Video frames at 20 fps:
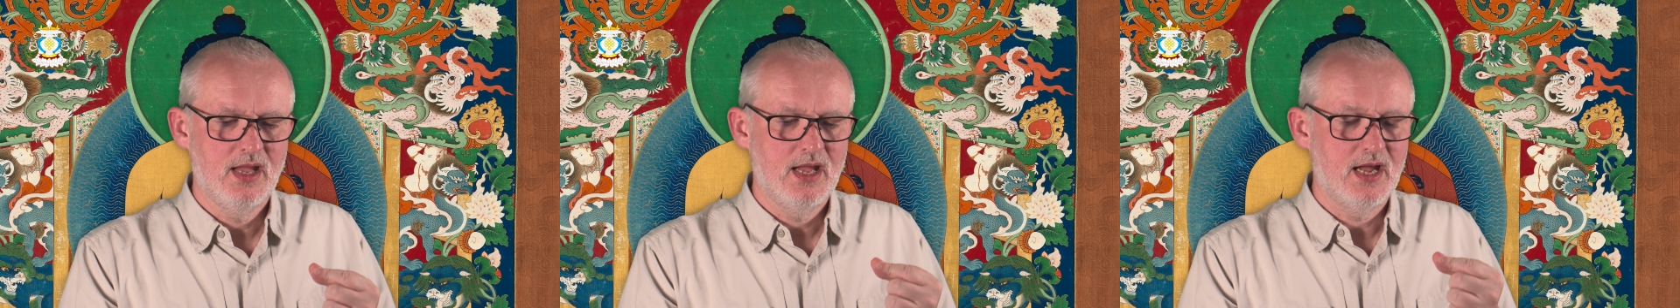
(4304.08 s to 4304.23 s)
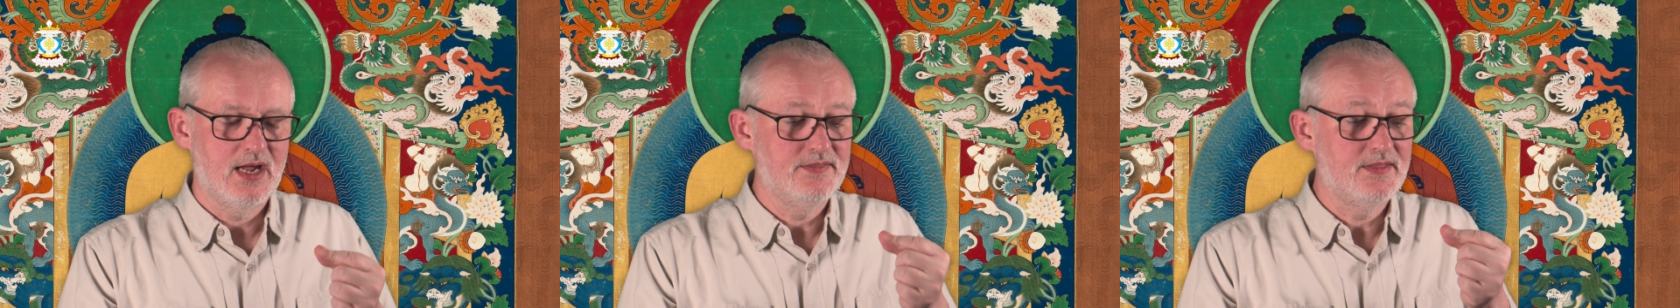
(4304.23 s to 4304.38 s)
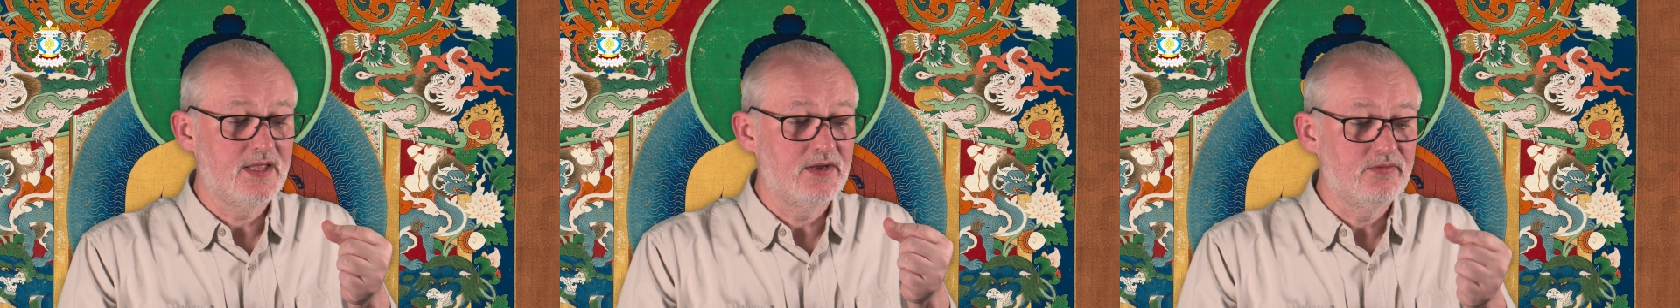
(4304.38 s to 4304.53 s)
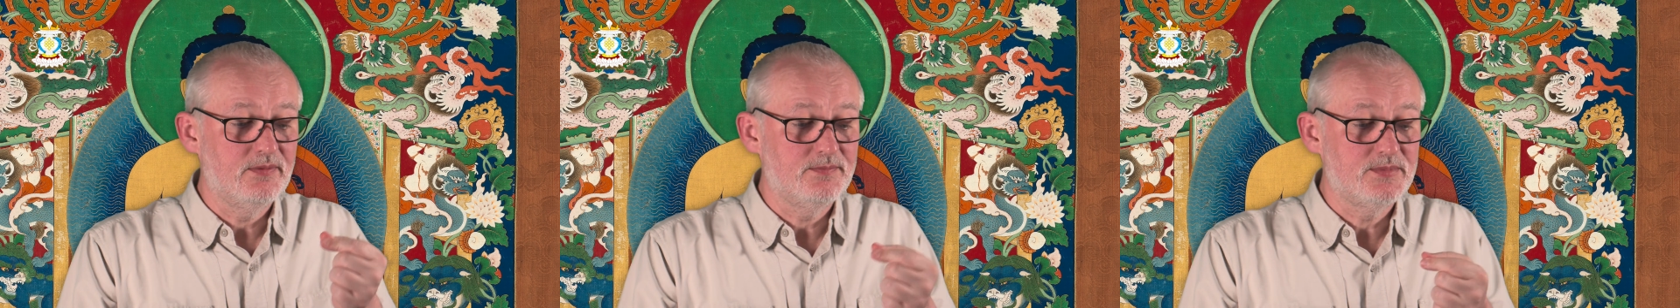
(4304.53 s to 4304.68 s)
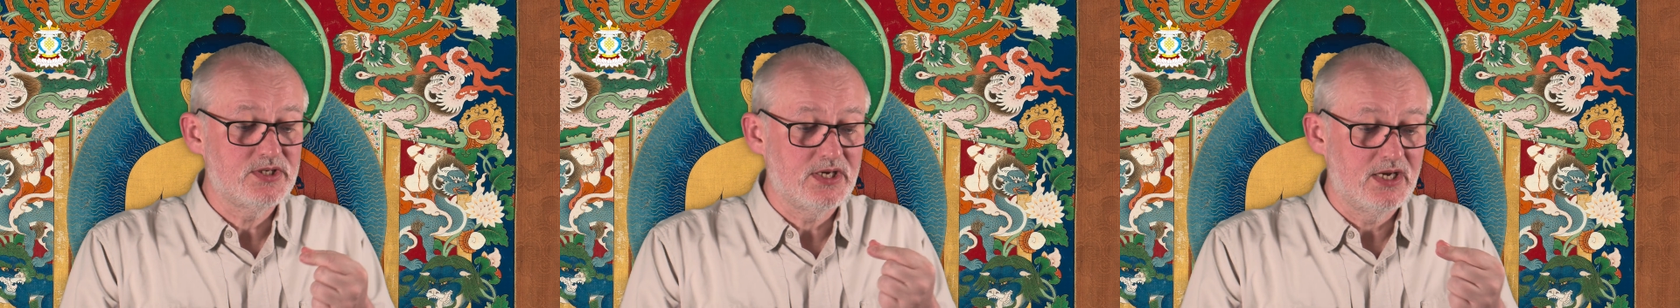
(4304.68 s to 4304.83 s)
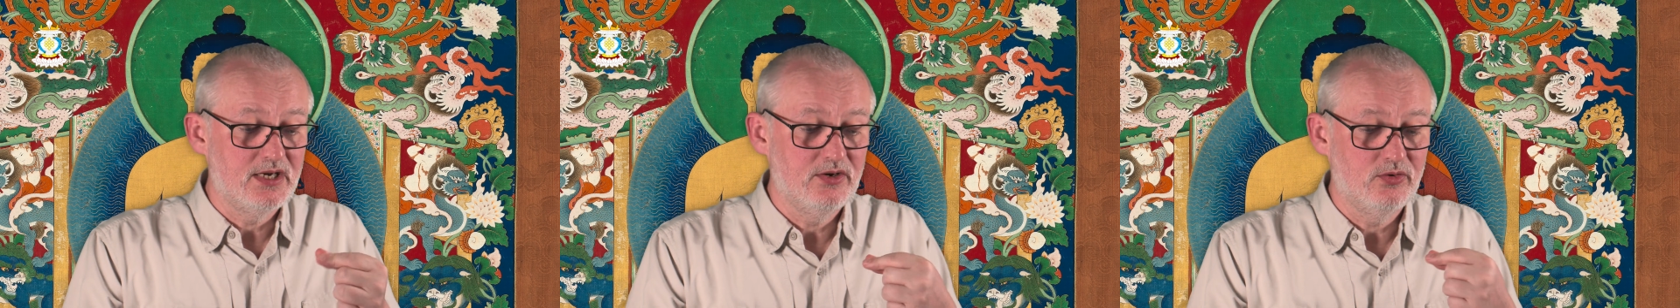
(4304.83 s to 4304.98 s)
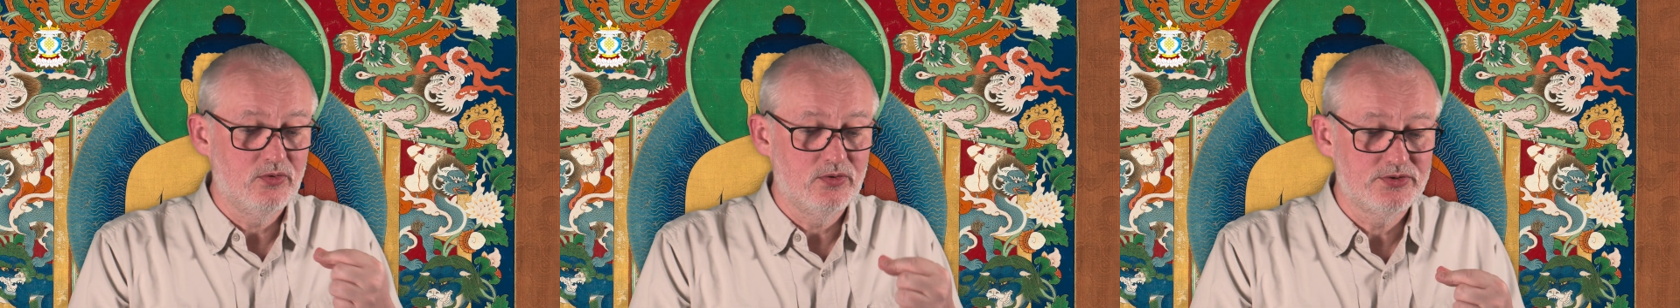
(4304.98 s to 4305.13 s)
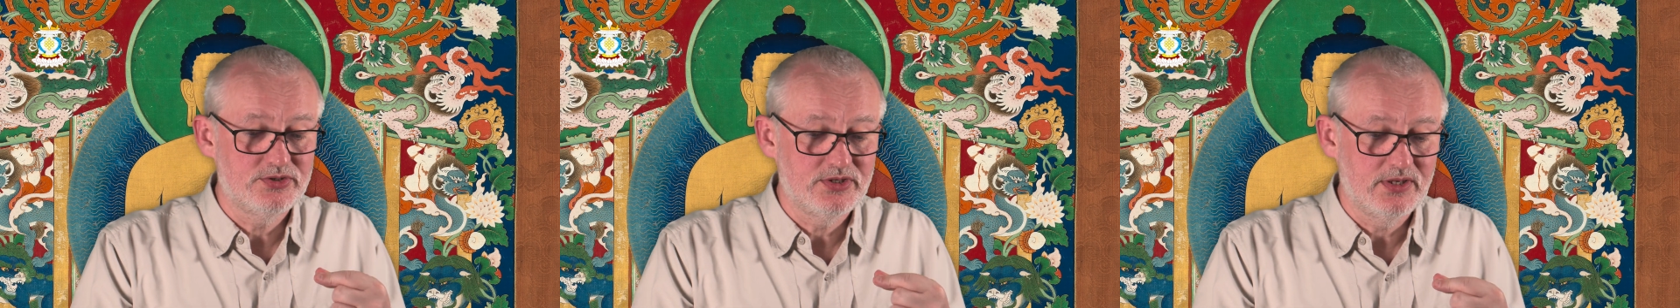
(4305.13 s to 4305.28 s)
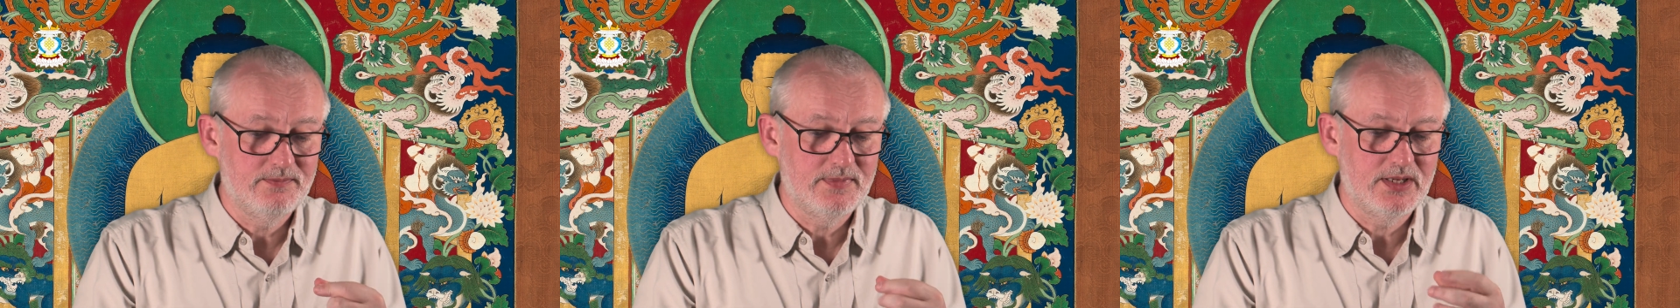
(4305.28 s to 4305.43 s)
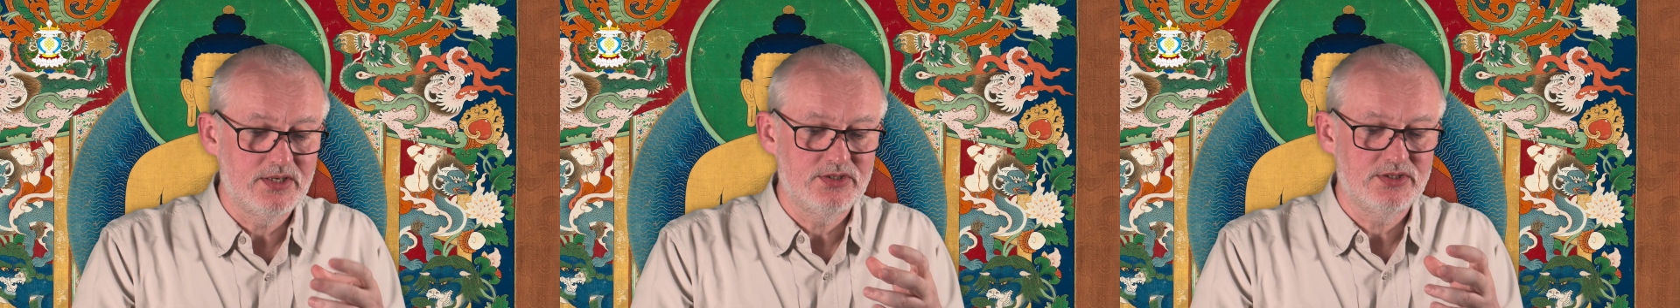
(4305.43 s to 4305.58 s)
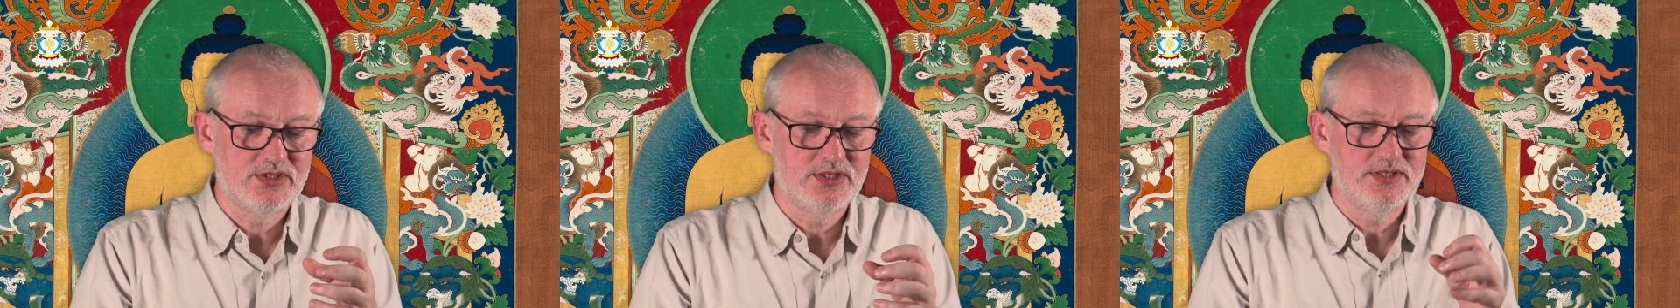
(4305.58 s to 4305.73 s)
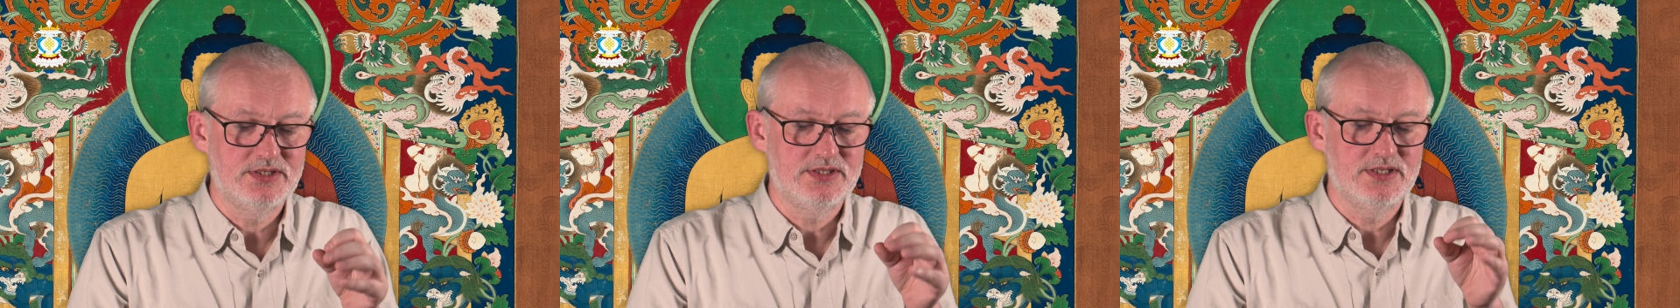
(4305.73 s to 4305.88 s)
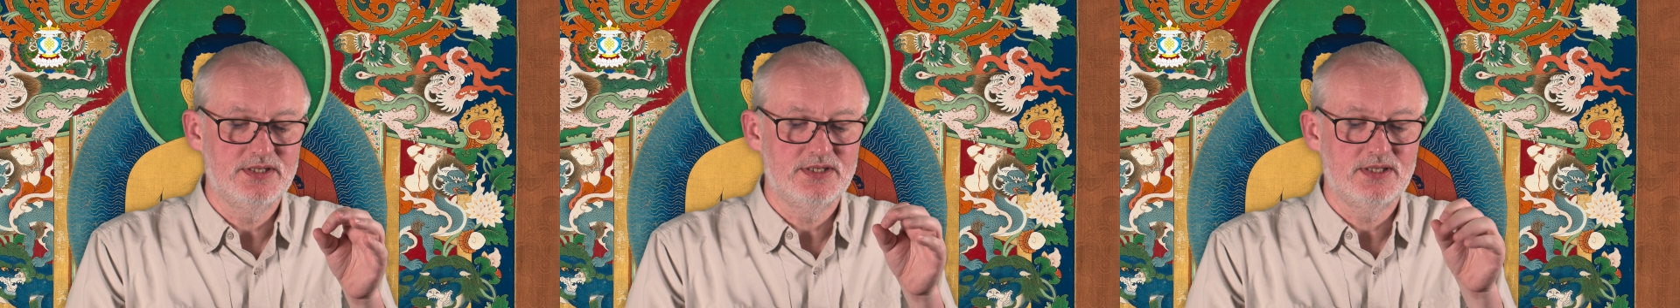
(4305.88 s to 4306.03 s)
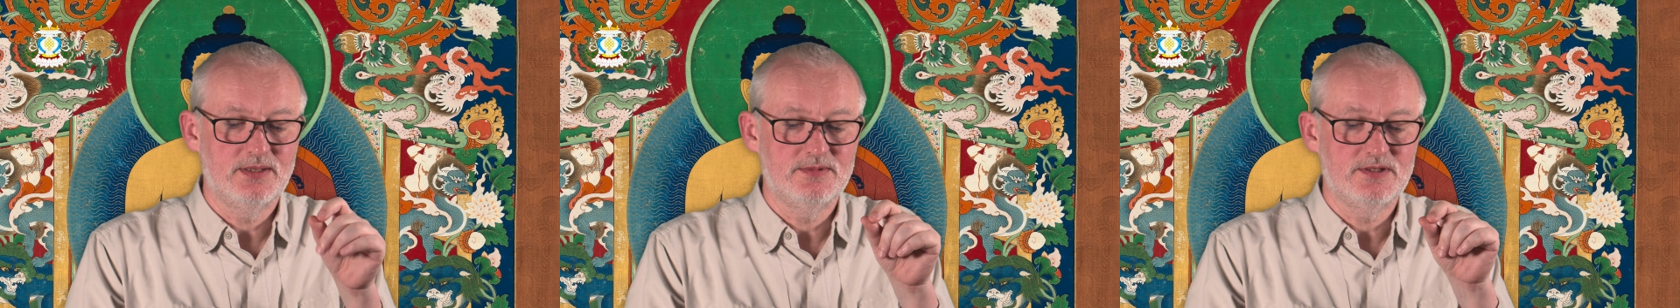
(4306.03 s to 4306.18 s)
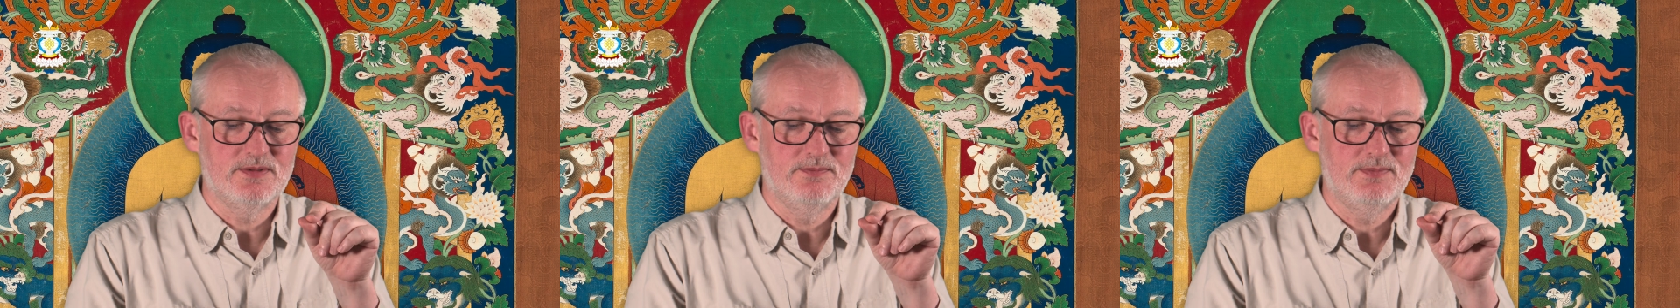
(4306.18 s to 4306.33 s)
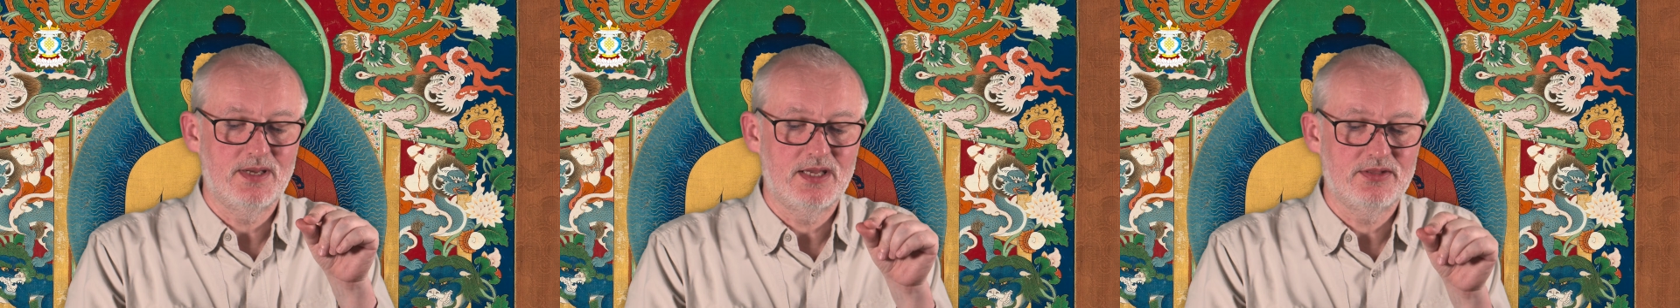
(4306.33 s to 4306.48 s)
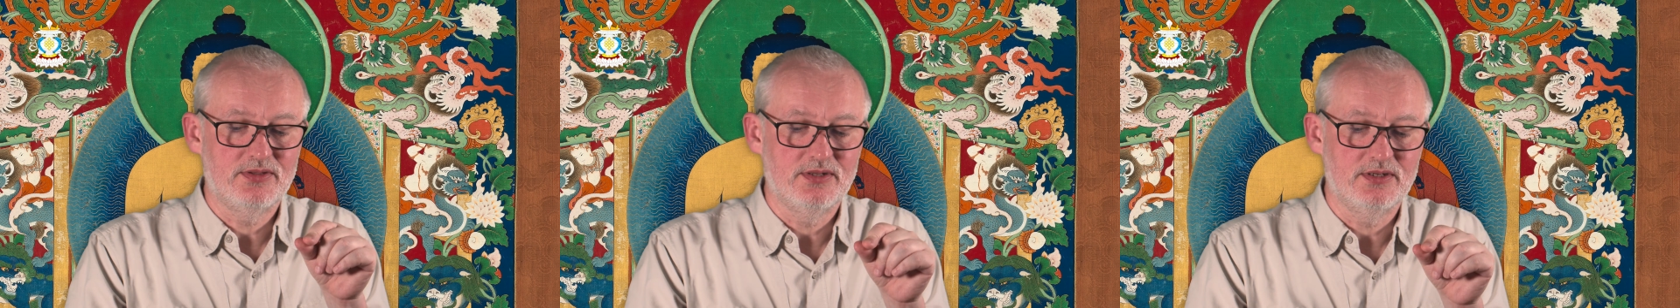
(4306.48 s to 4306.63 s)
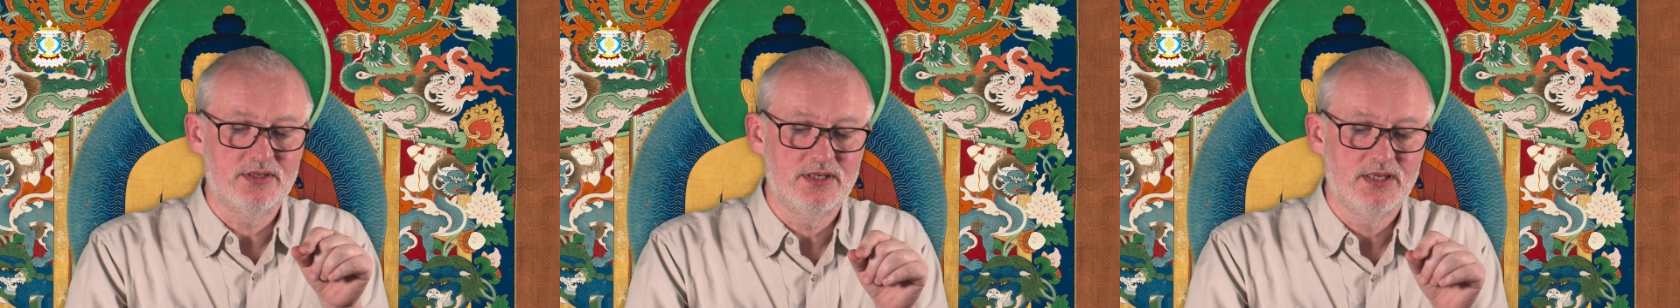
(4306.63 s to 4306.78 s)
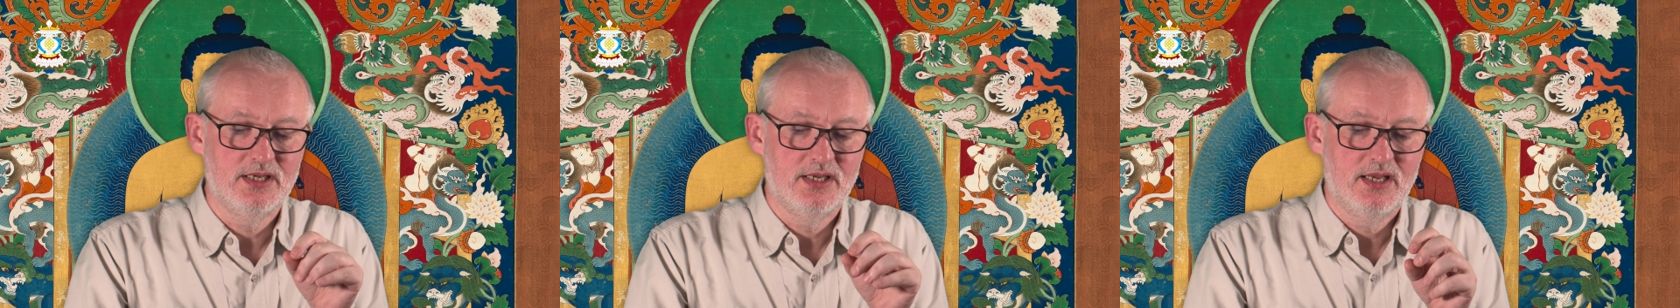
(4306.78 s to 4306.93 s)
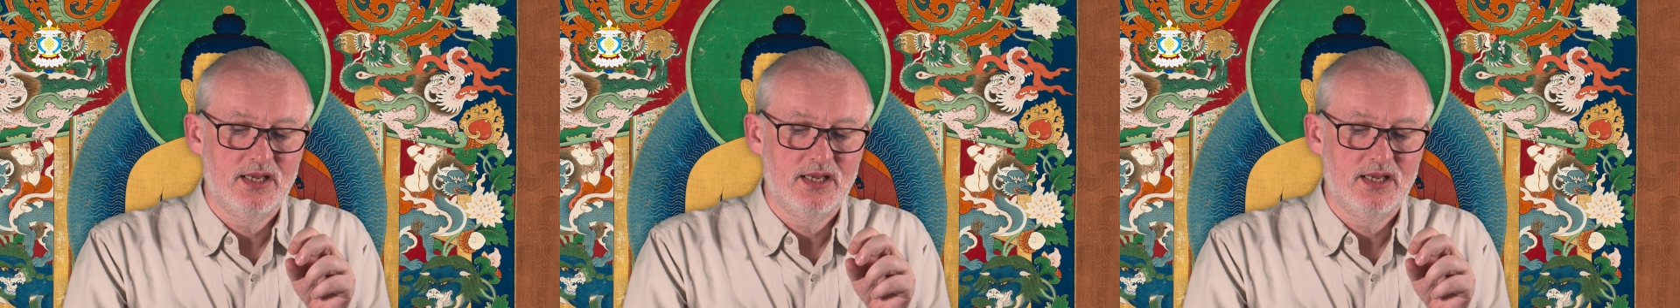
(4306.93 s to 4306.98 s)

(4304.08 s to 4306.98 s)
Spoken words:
And then Rinpoche also mentions in terms of method,